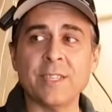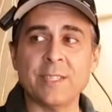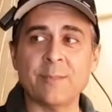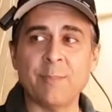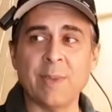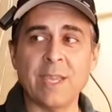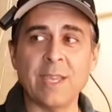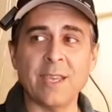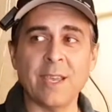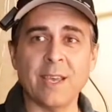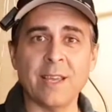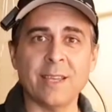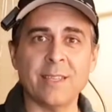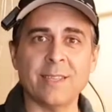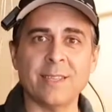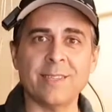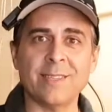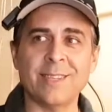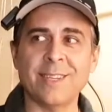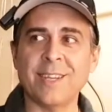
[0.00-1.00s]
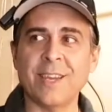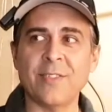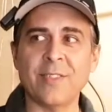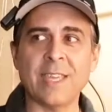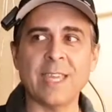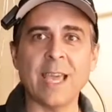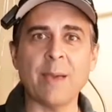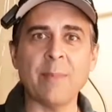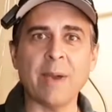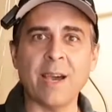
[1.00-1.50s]
speaker, you know,
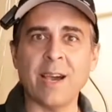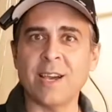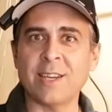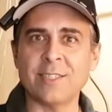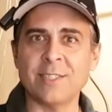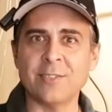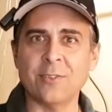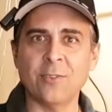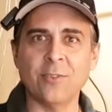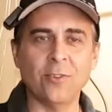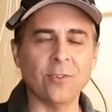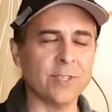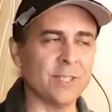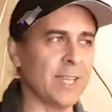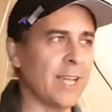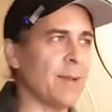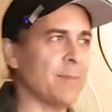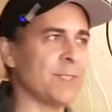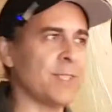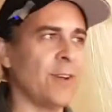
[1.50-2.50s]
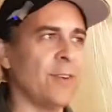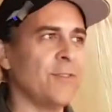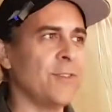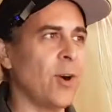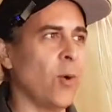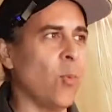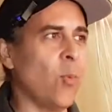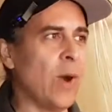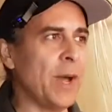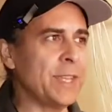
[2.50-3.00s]
the Yamaha still hooked up. So I've
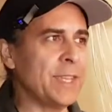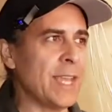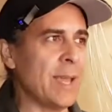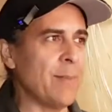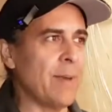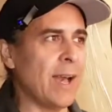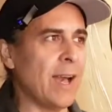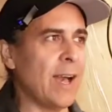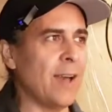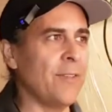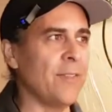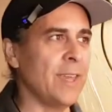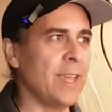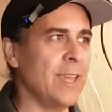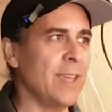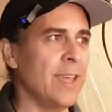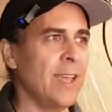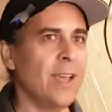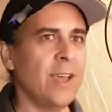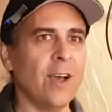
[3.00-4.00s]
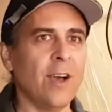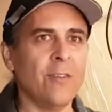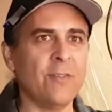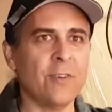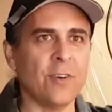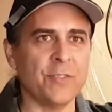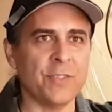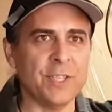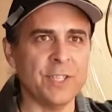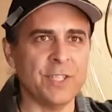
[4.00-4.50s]
got one Yamaha there, I've
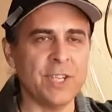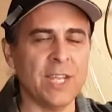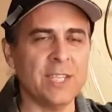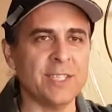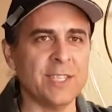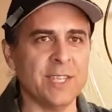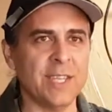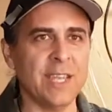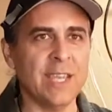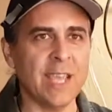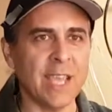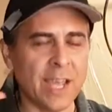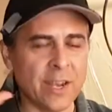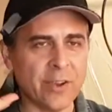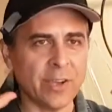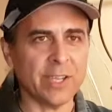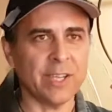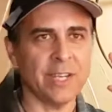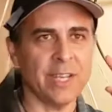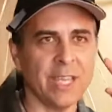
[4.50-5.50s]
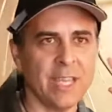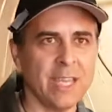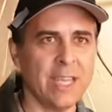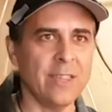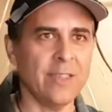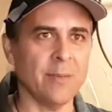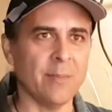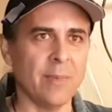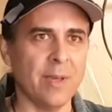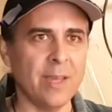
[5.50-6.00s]
got the Jensen here, and I can hear
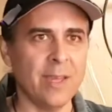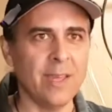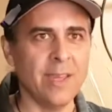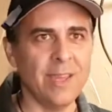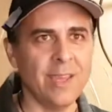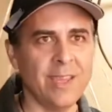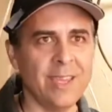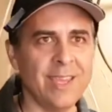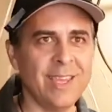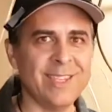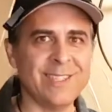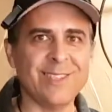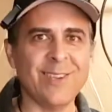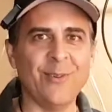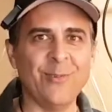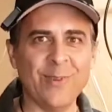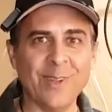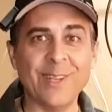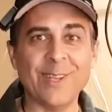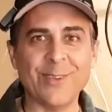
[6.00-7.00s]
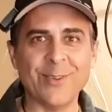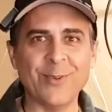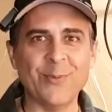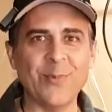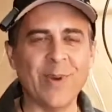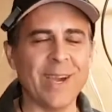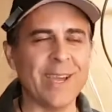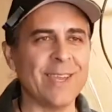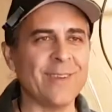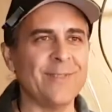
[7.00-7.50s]
them. It's a really good
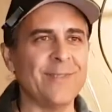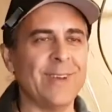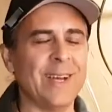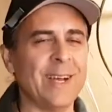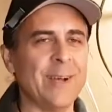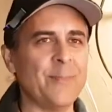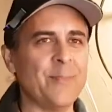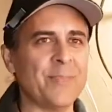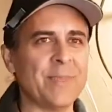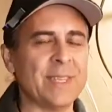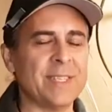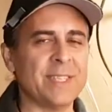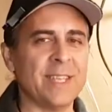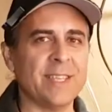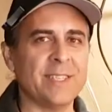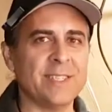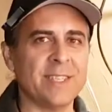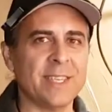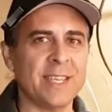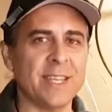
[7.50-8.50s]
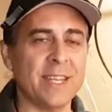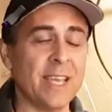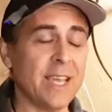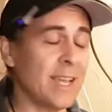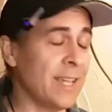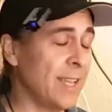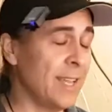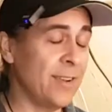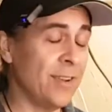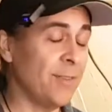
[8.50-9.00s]
way of um, testing it
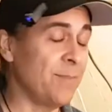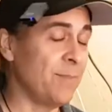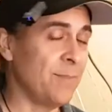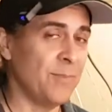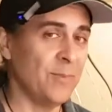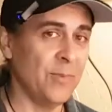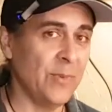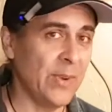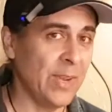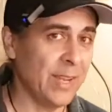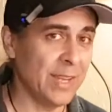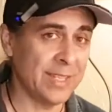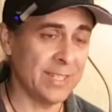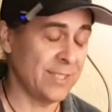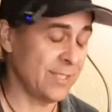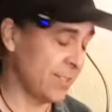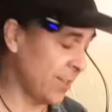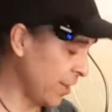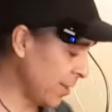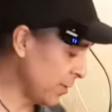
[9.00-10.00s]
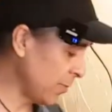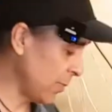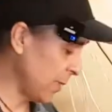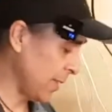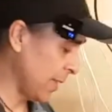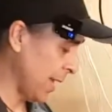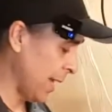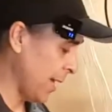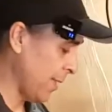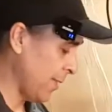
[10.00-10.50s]
out. And I'm really stoked with how